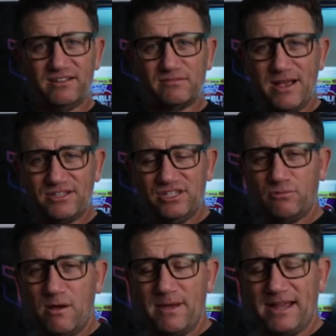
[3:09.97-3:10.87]
Smash this
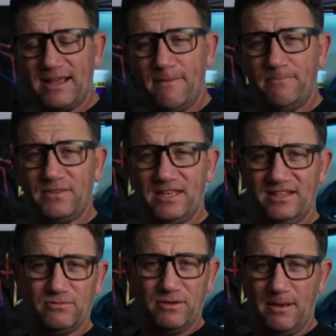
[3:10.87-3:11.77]
one back up, get
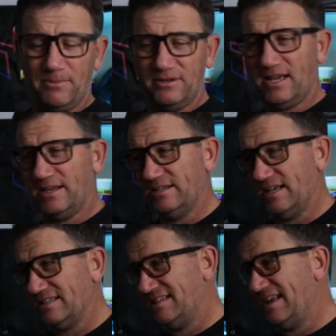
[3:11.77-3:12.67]
this one up and done and
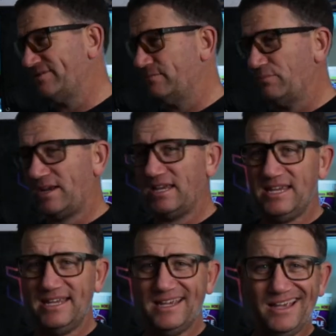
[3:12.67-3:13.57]
dusted, have some
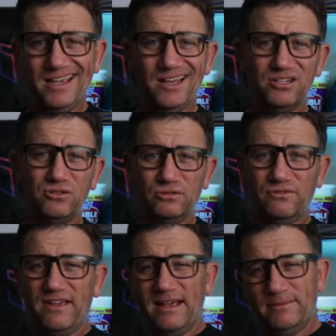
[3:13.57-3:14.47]
brekkie, talk to
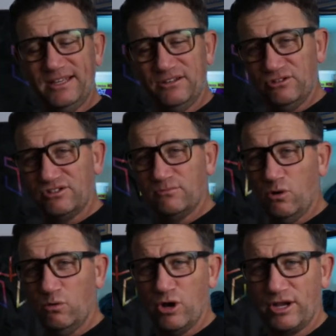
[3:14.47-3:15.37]
family, and I'll do some
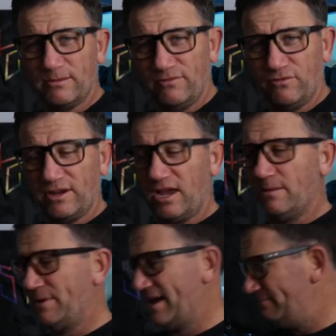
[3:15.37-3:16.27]
more work before I go
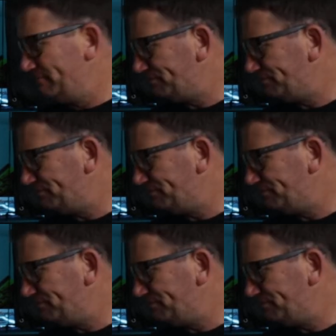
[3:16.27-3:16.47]
to bed.